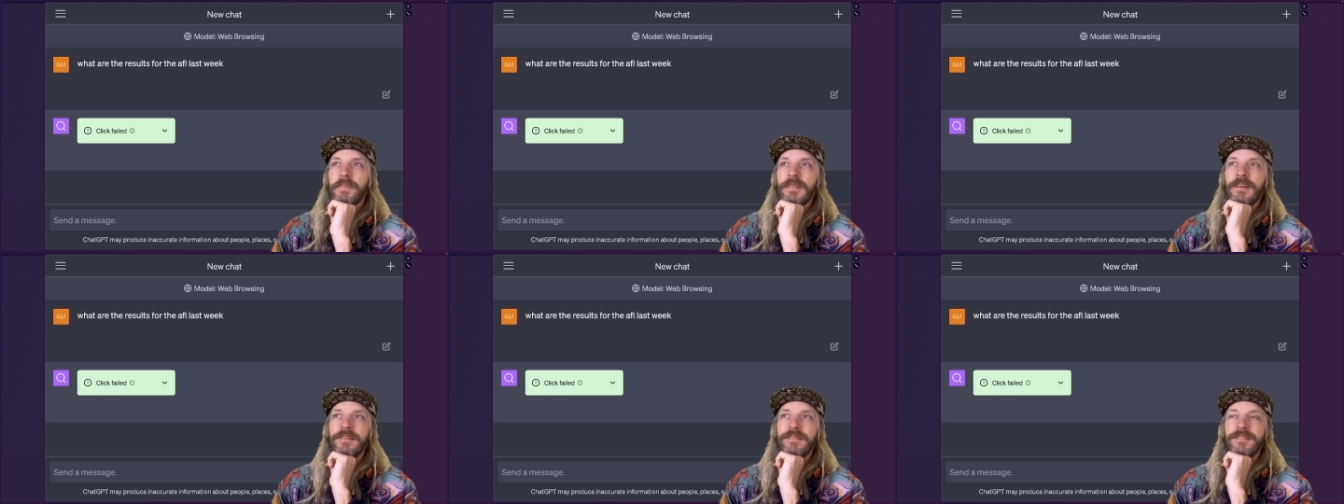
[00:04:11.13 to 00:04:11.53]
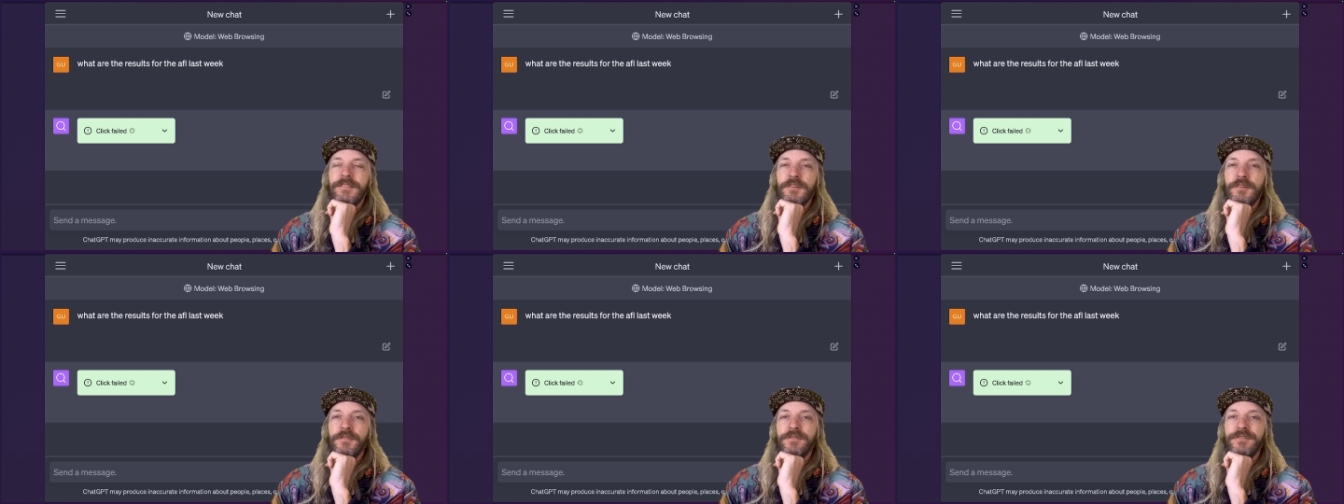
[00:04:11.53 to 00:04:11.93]
It's
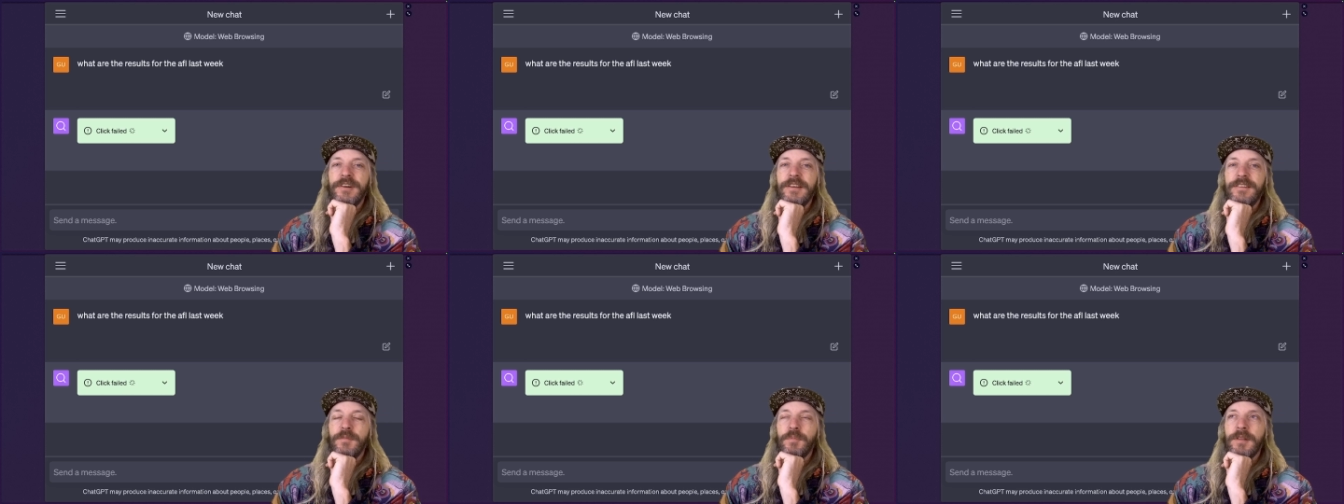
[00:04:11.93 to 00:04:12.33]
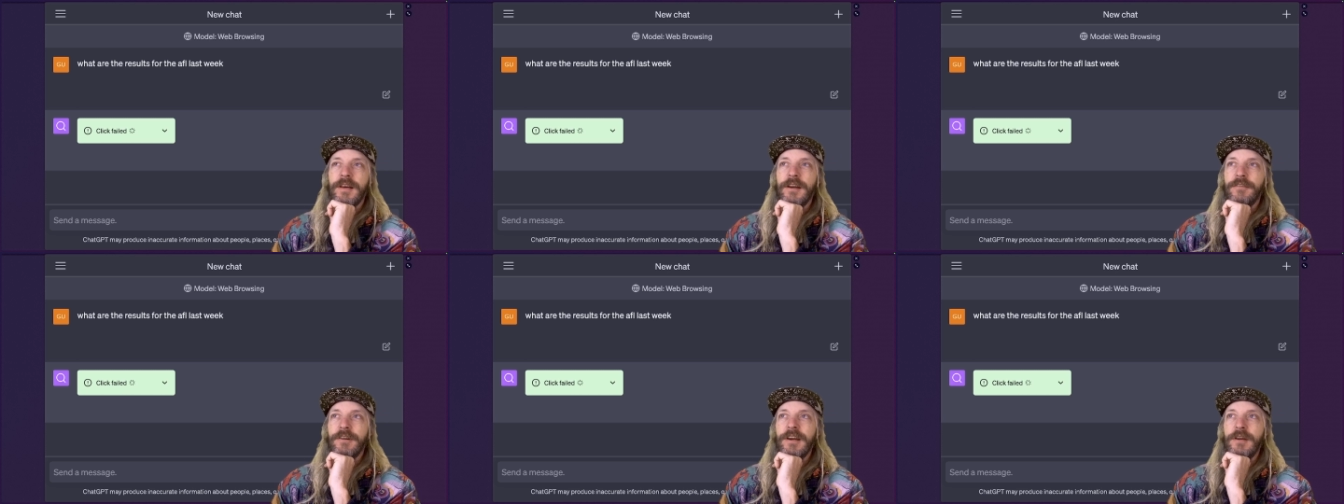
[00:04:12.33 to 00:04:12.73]
still fun to
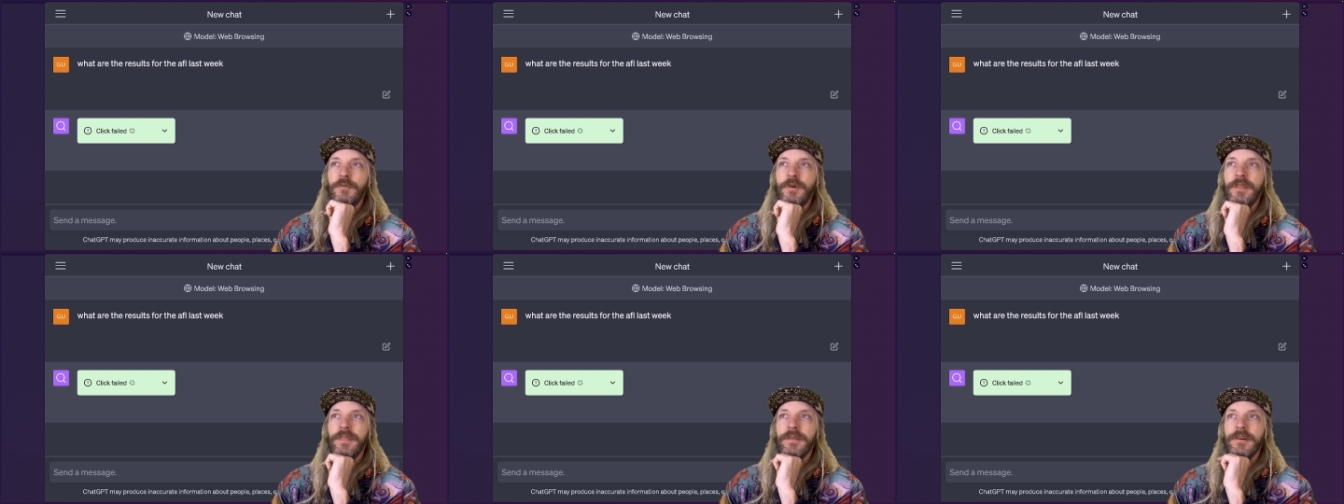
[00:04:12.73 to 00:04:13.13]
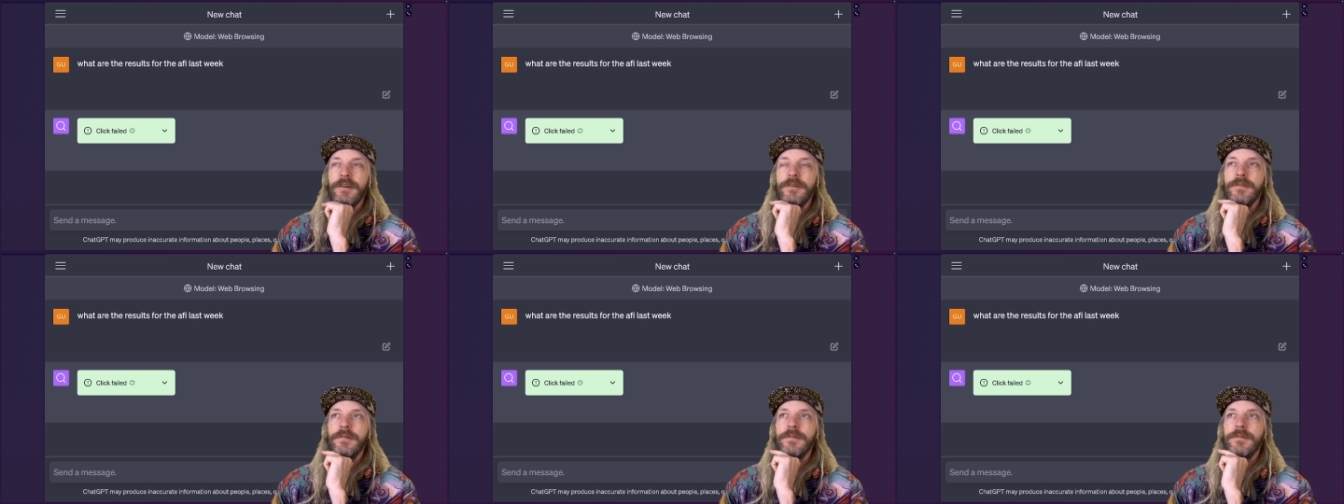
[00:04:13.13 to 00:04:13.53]
play around with though.